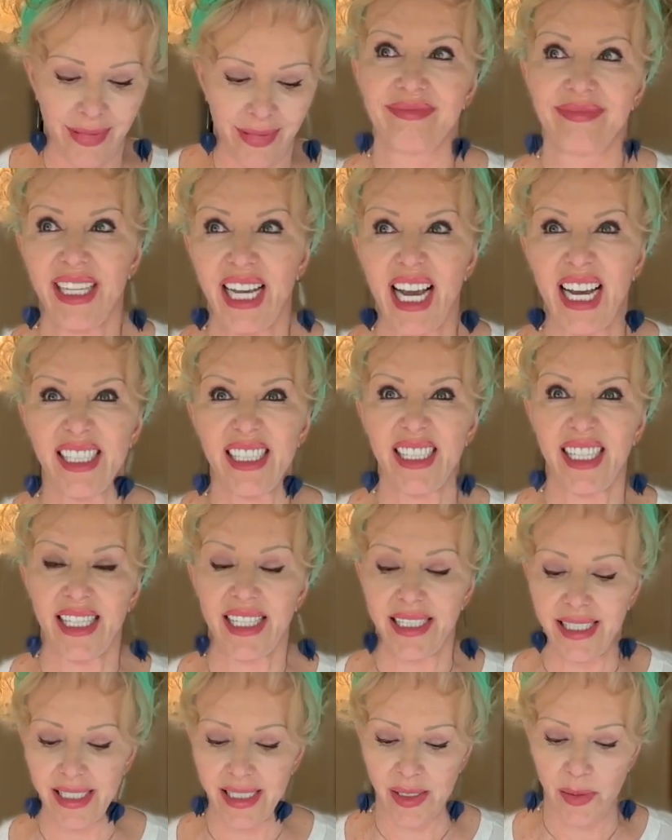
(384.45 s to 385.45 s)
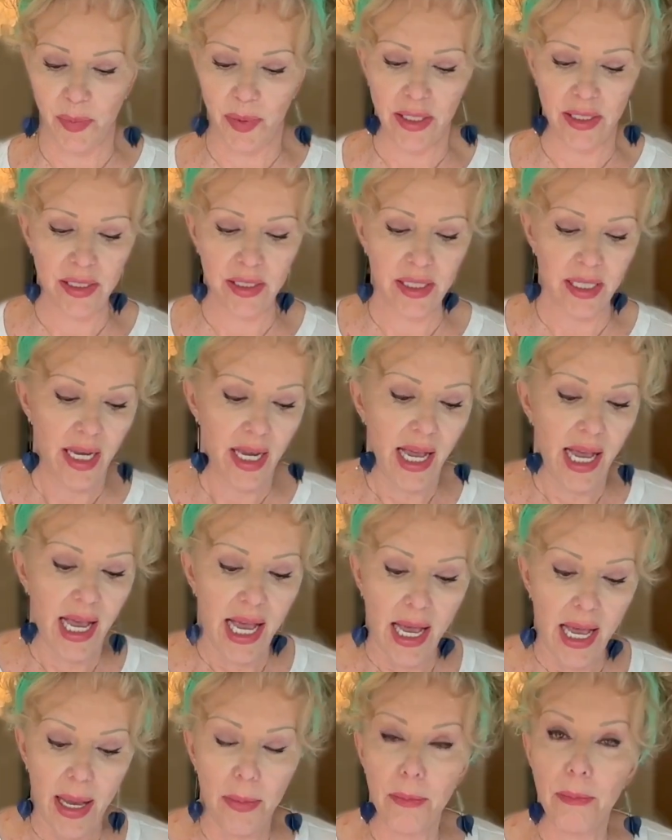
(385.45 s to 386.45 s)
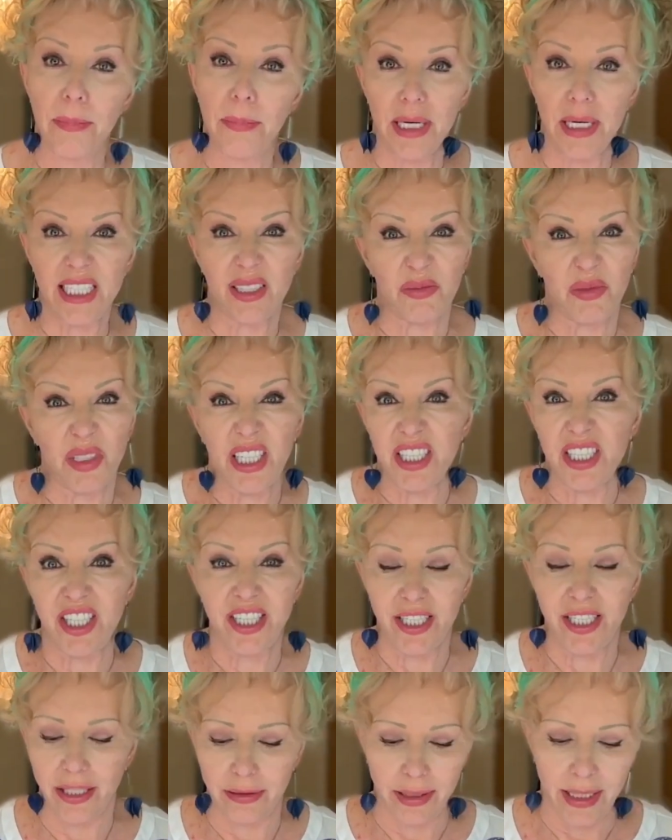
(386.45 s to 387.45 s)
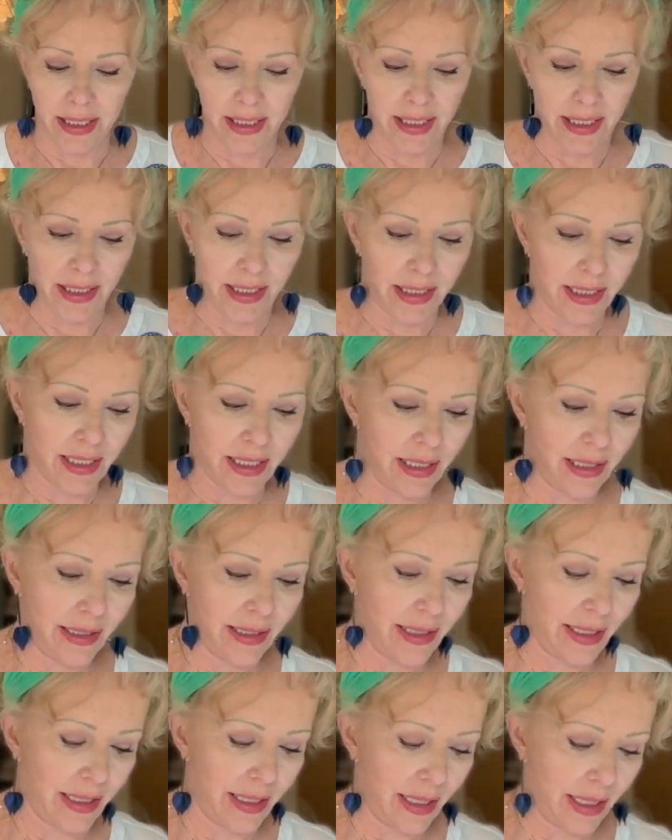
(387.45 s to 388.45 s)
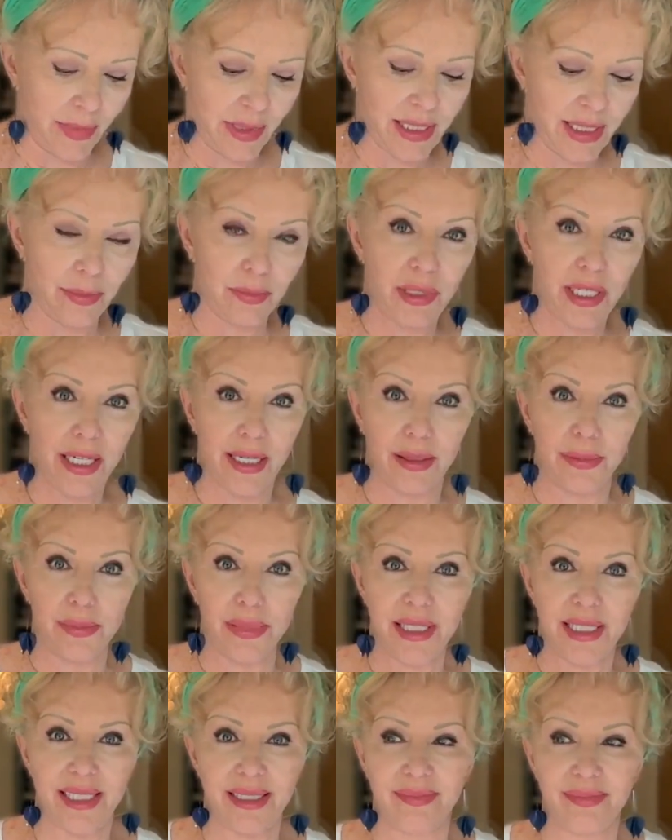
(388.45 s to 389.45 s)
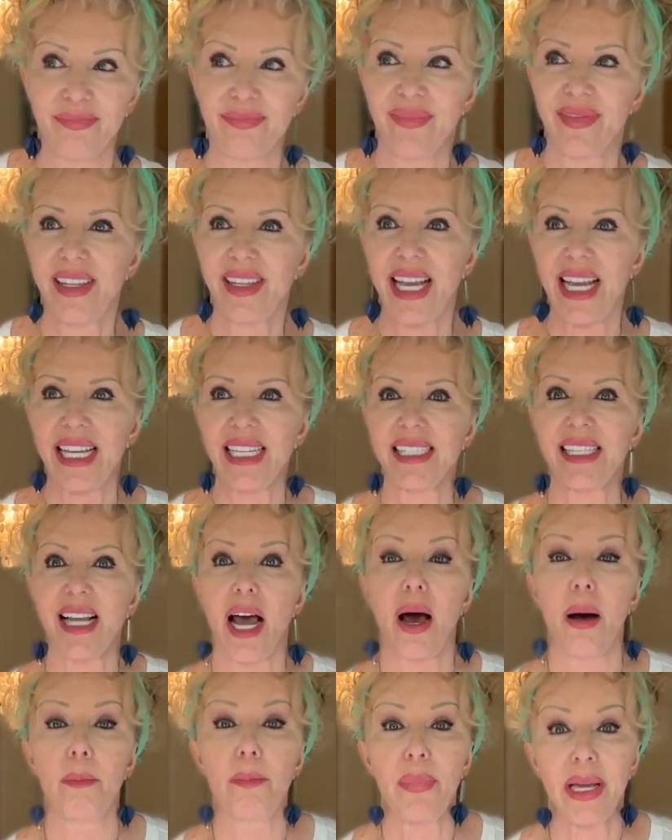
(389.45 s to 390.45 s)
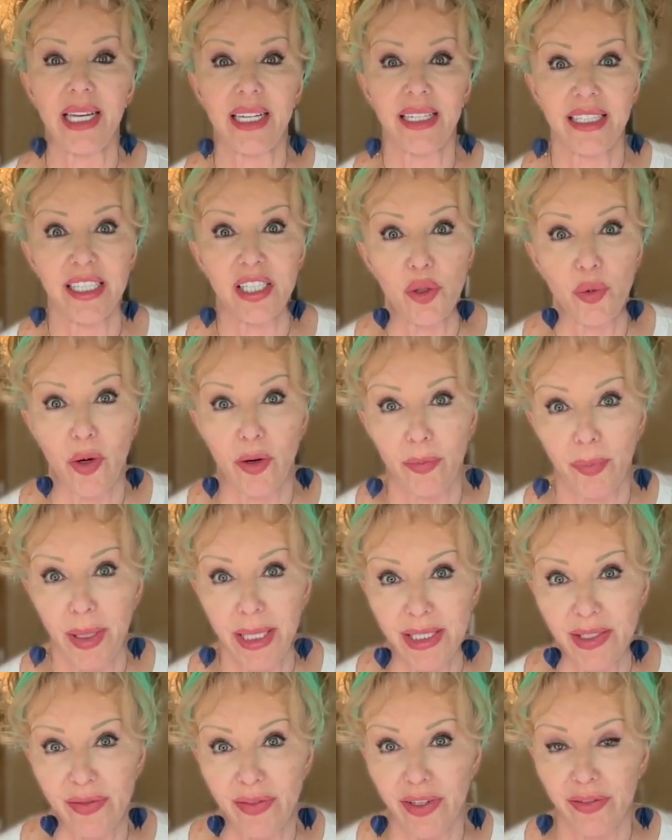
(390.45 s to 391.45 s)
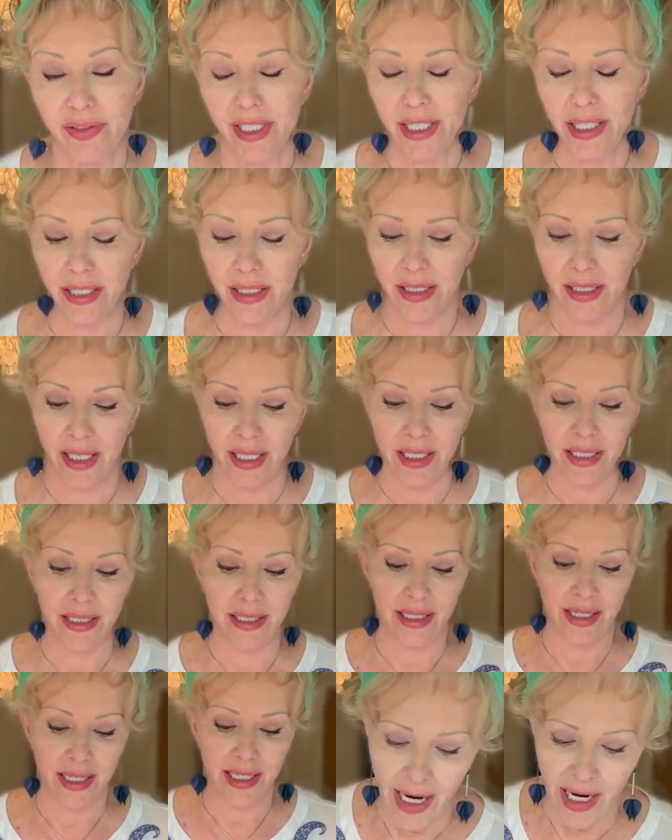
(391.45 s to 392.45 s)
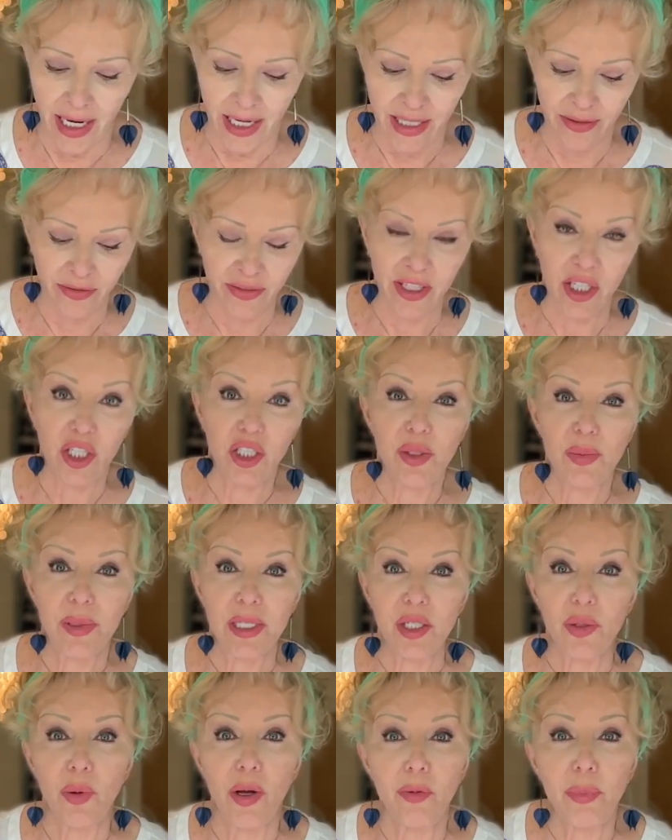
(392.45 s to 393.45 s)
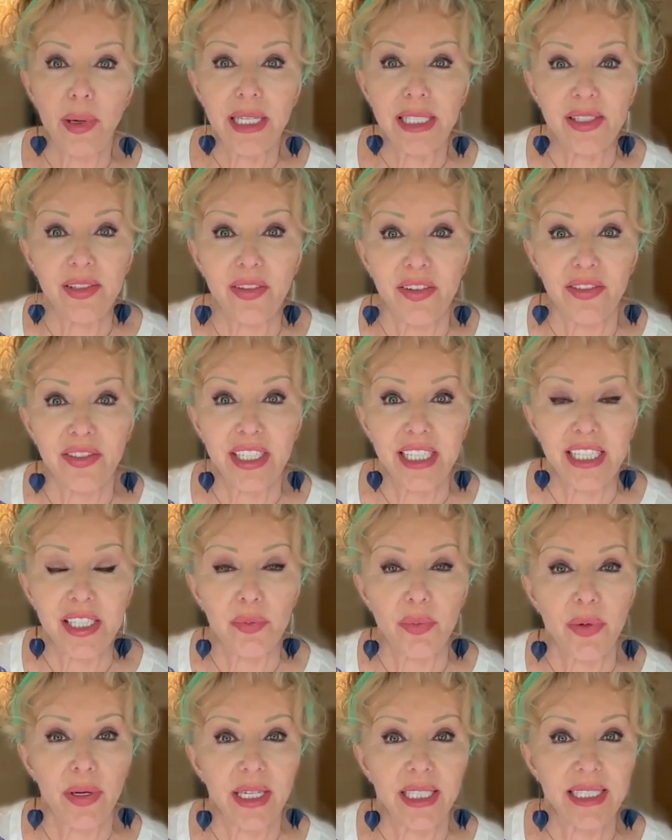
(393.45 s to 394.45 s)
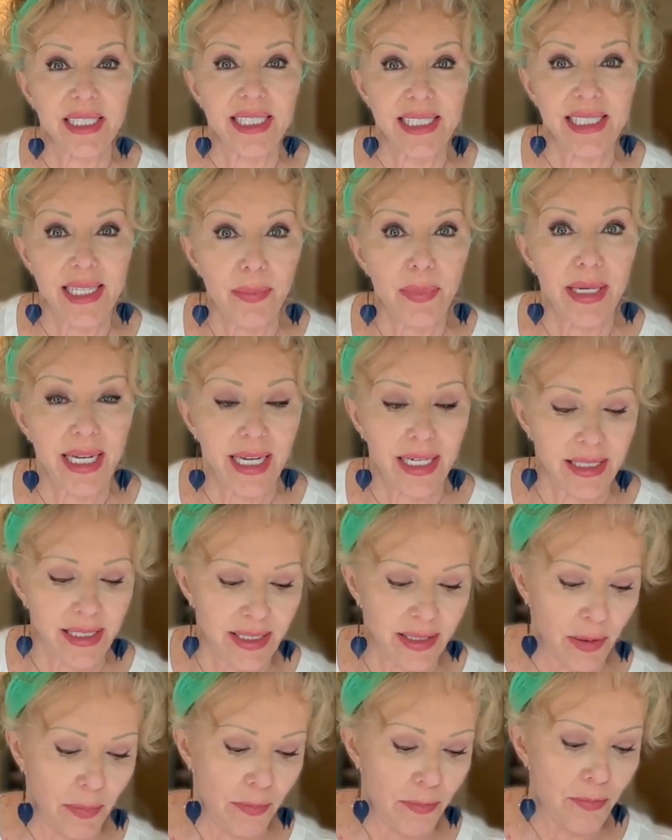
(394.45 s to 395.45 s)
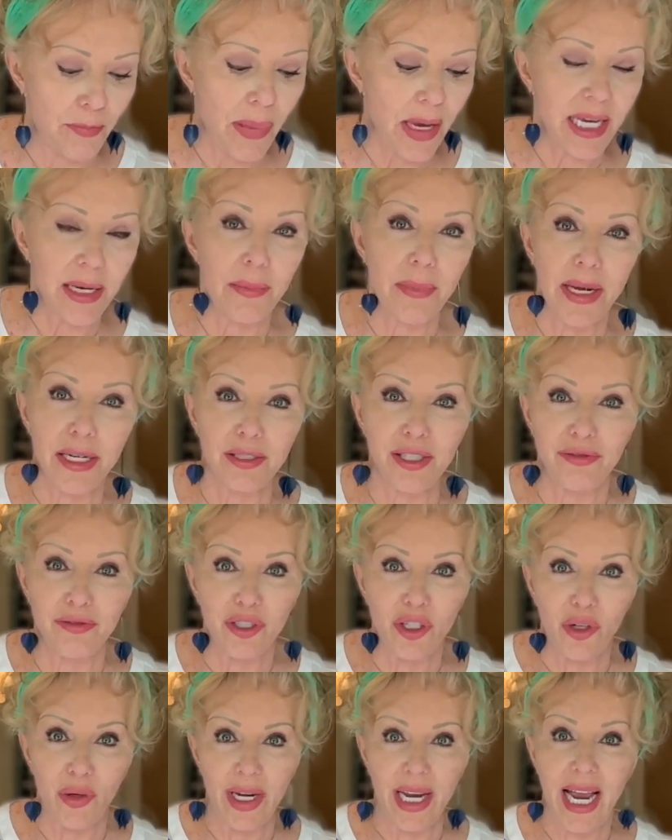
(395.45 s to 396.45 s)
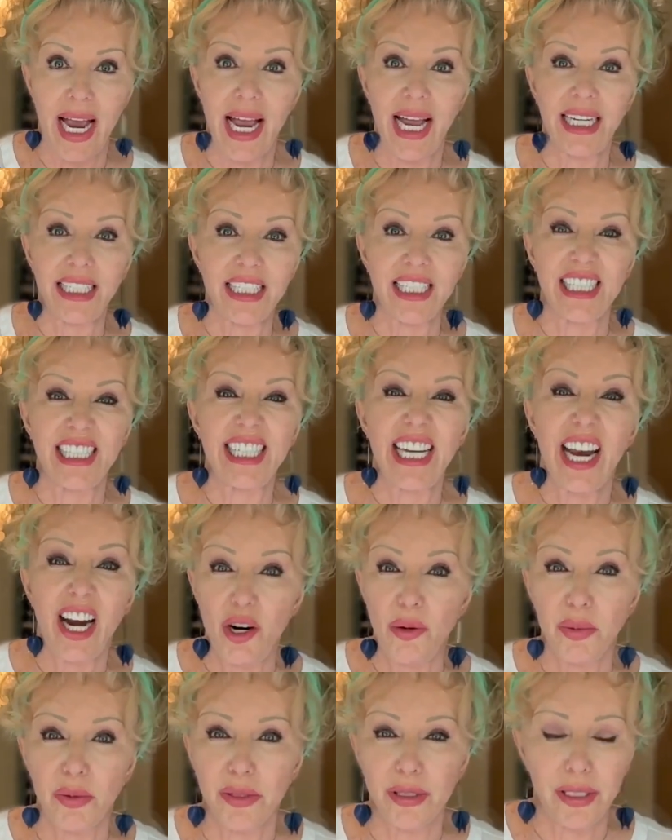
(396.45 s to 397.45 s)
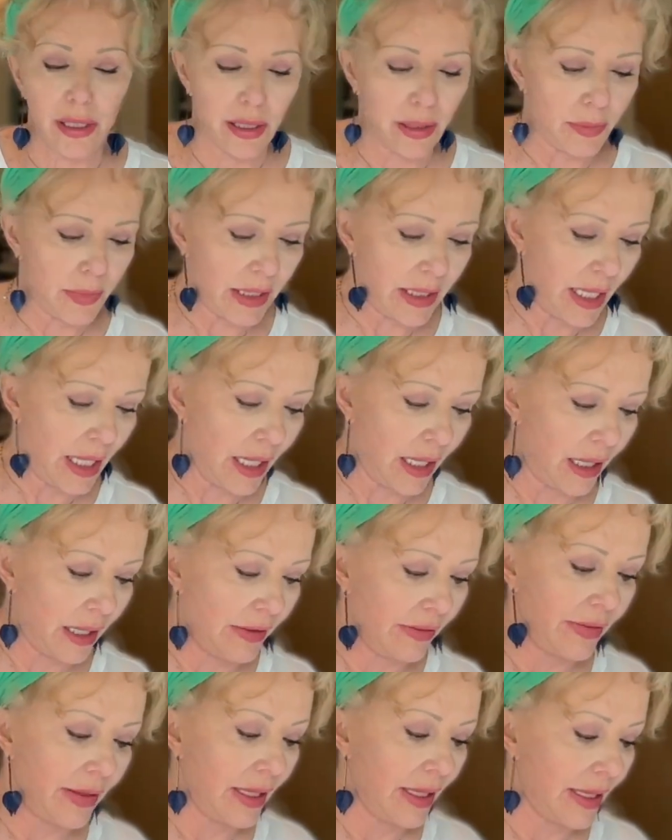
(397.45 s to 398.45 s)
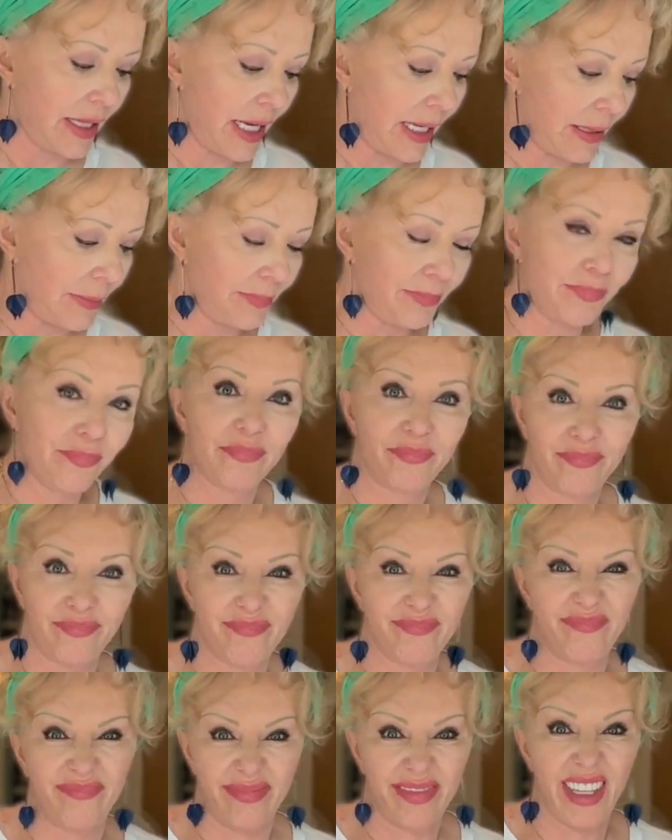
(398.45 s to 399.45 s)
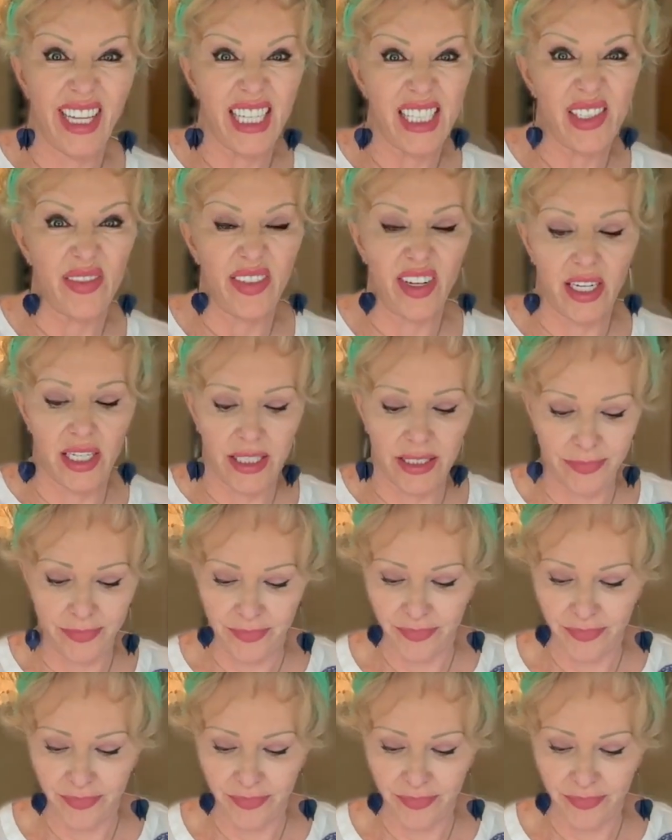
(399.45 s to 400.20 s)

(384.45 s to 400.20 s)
taxes, I suppose, but I'm going to donate it. Sometimes things are bigger than £12.50, aren't they? And if it costs me £12.50 to bring somebody else a big amount of joy at a terrible time in their life, then that's fine.